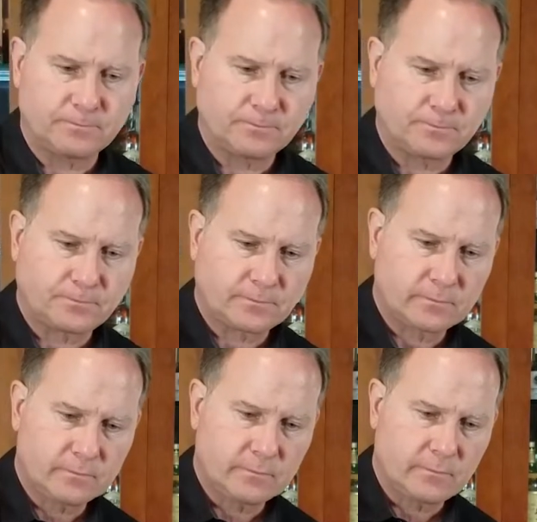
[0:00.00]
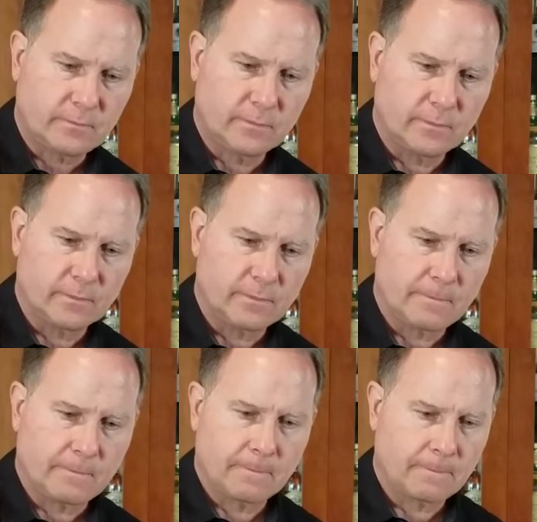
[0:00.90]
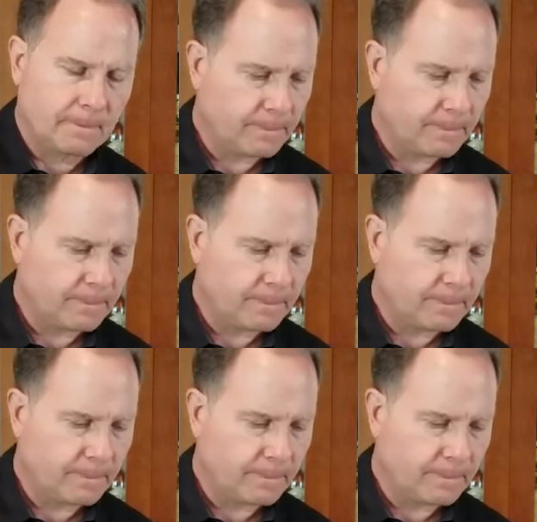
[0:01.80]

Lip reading: Nothing is said.